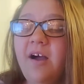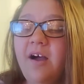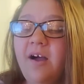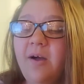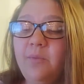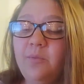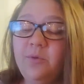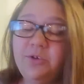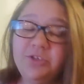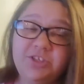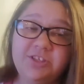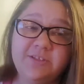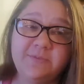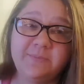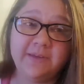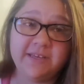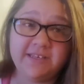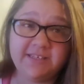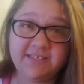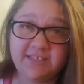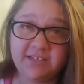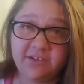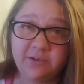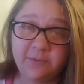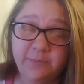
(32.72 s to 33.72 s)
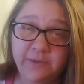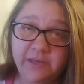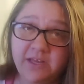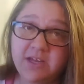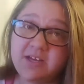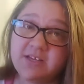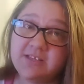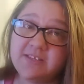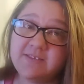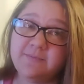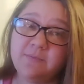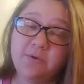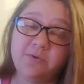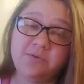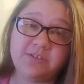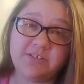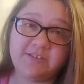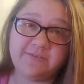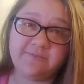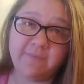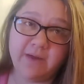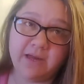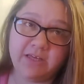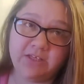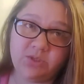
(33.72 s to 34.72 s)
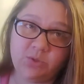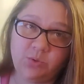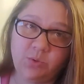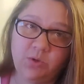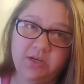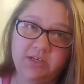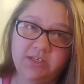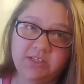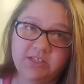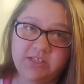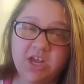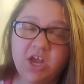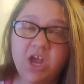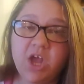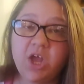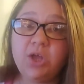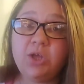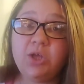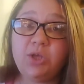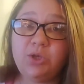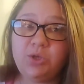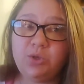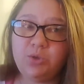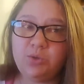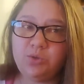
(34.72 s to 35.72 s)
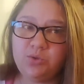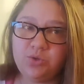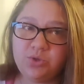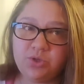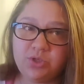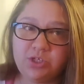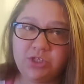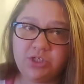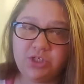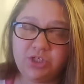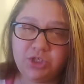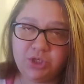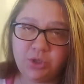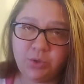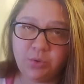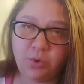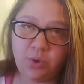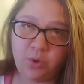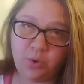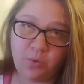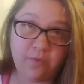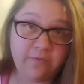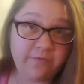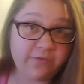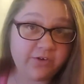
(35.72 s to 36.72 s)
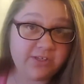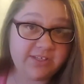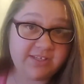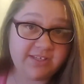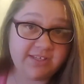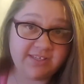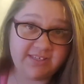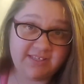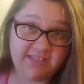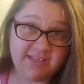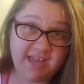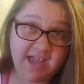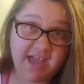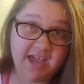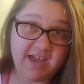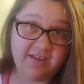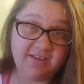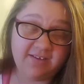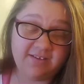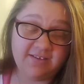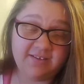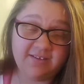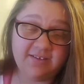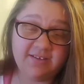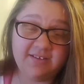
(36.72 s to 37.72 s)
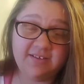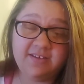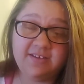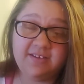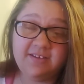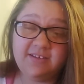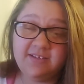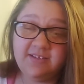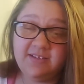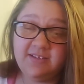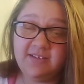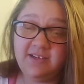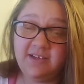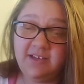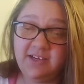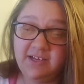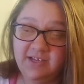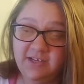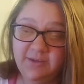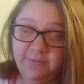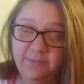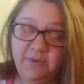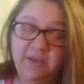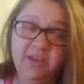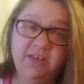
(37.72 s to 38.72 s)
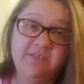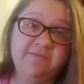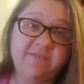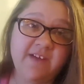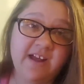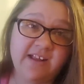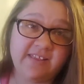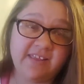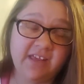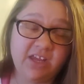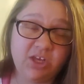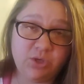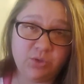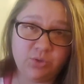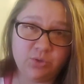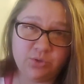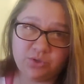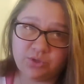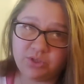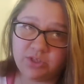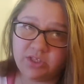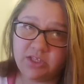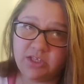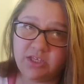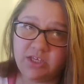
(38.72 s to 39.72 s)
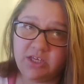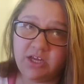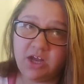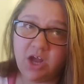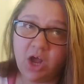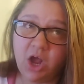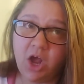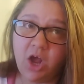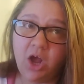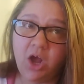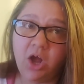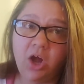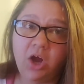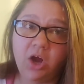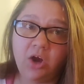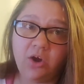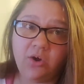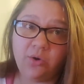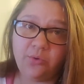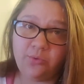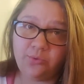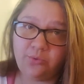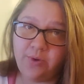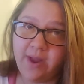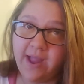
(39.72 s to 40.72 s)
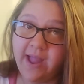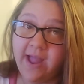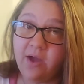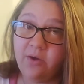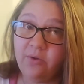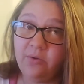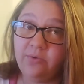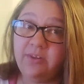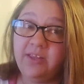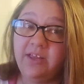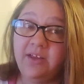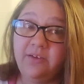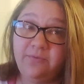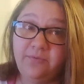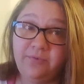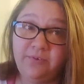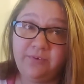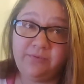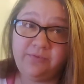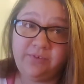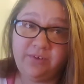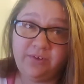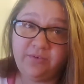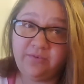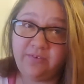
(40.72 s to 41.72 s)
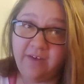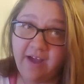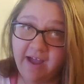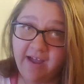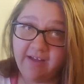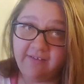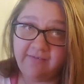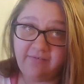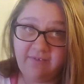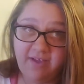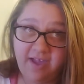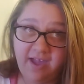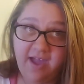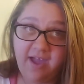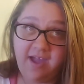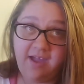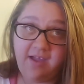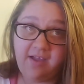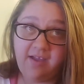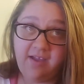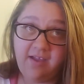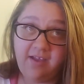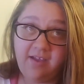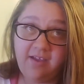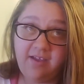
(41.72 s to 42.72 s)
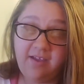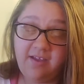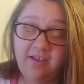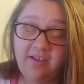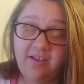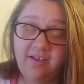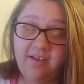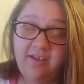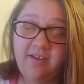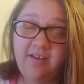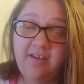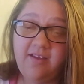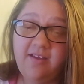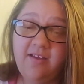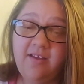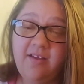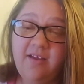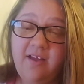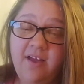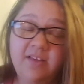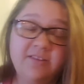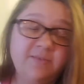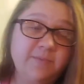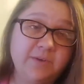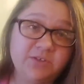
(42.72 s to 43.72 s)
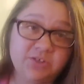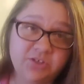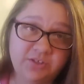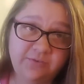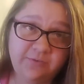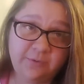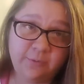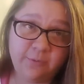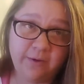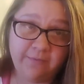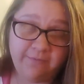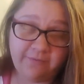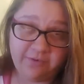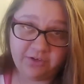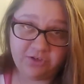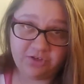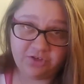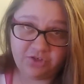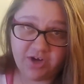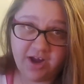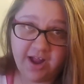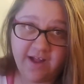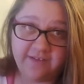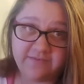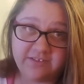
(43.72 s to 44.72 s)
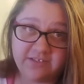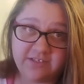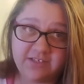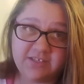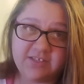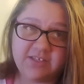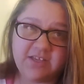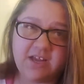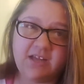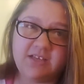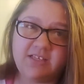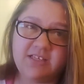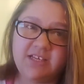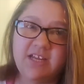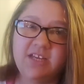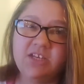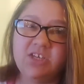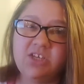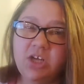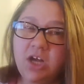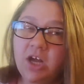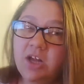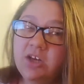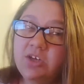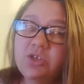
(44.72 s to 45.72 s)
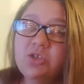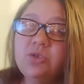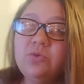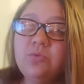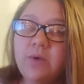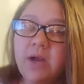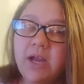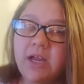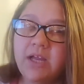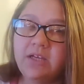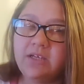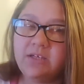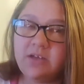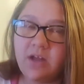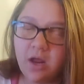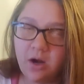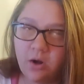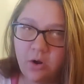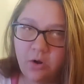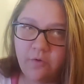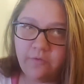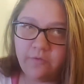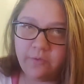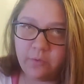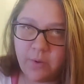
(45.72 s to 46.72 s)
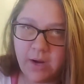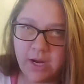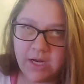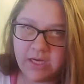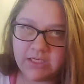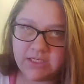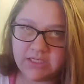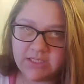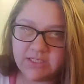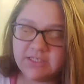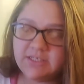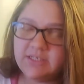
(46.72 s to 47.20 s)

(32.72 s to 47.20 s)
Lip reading: Which is a big deal because most of my stories usually don't go over 60K. In fact, they usually are around like 55K, especially for my first drafts because I tend to underwrite, not overwrite.